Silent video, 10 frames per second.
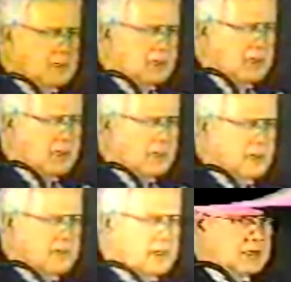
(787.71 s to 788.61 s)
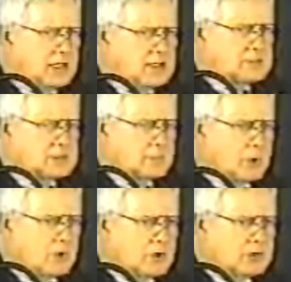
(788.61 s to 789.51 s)
day that case
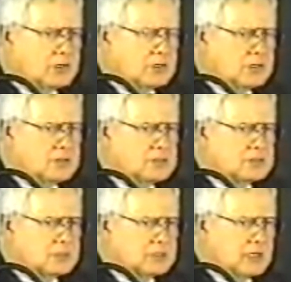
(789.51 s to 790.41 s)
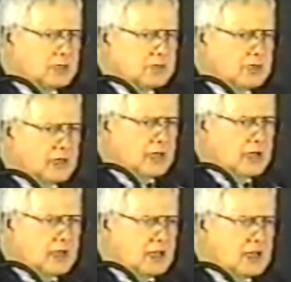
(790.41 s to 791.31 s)
broke in the news until
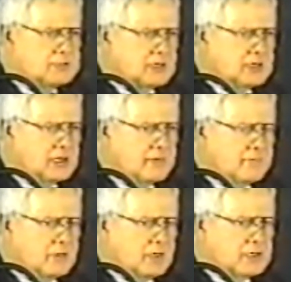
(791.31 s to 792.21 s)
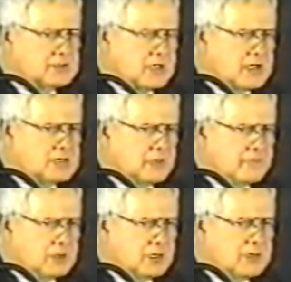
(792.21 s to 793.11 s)
today, I see signs
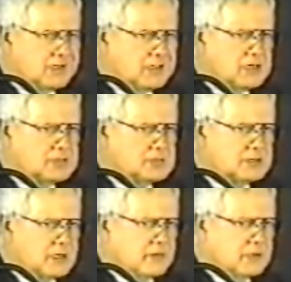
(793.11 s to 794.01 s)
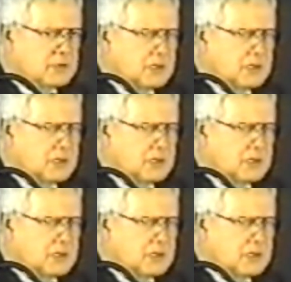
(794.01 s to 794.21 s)
of it, indications of it.